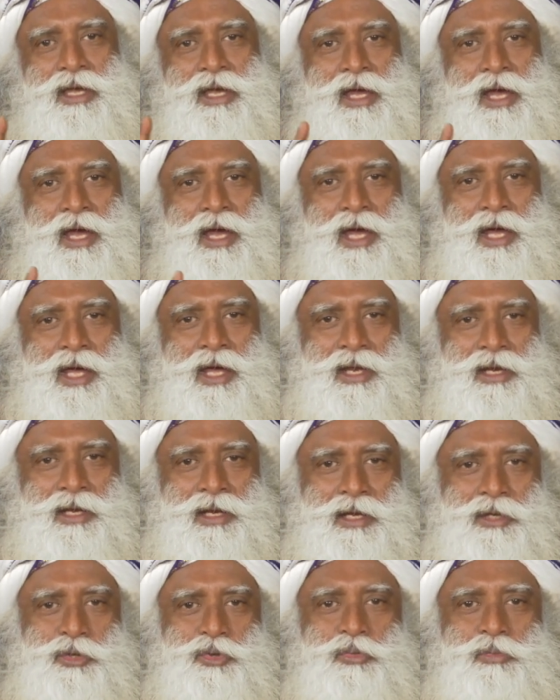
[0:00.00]

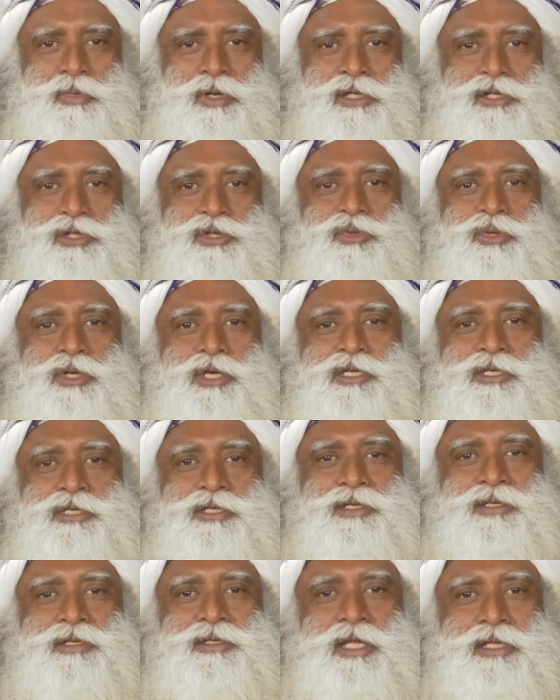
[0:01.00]
and 2 meals to
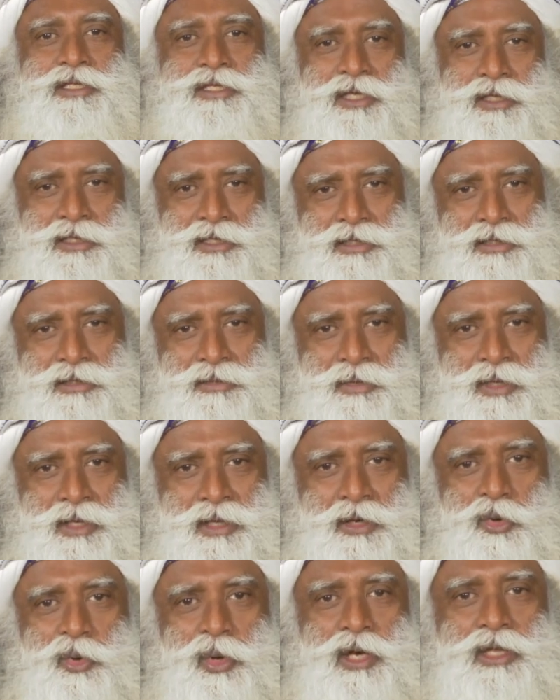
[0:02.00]
eat, that's it.
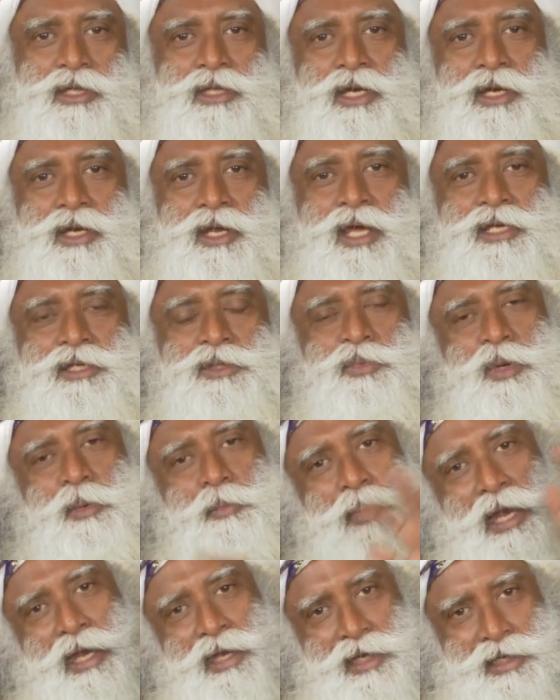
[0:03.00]
23 days, we
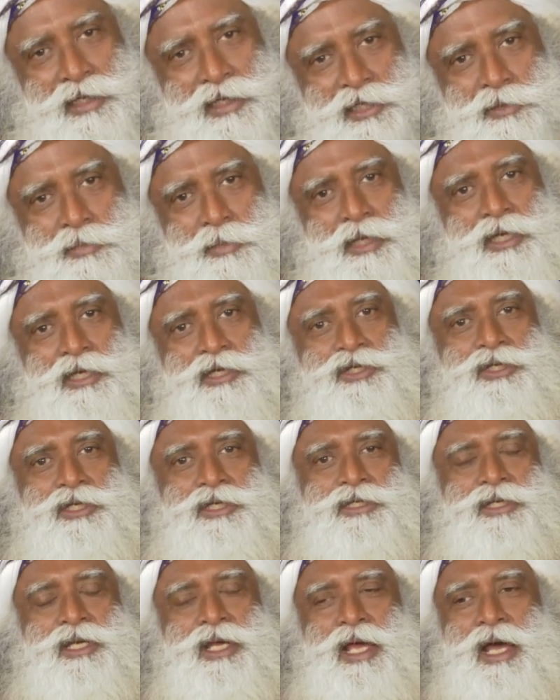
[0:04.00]
planted this many
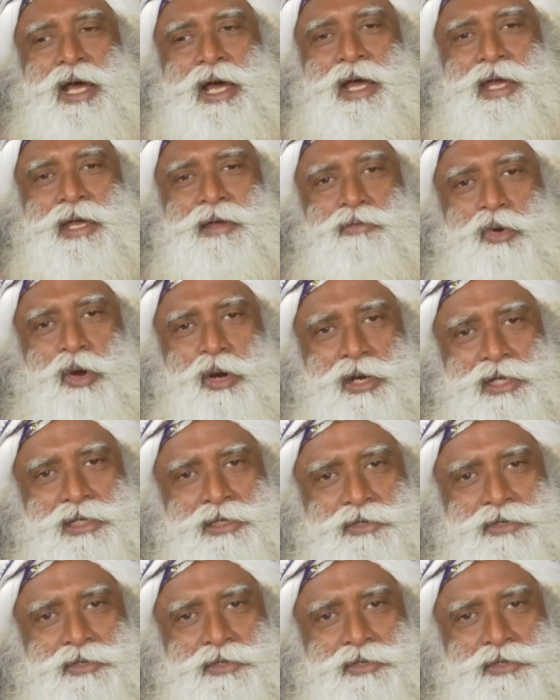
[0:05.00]
trees. I evolved a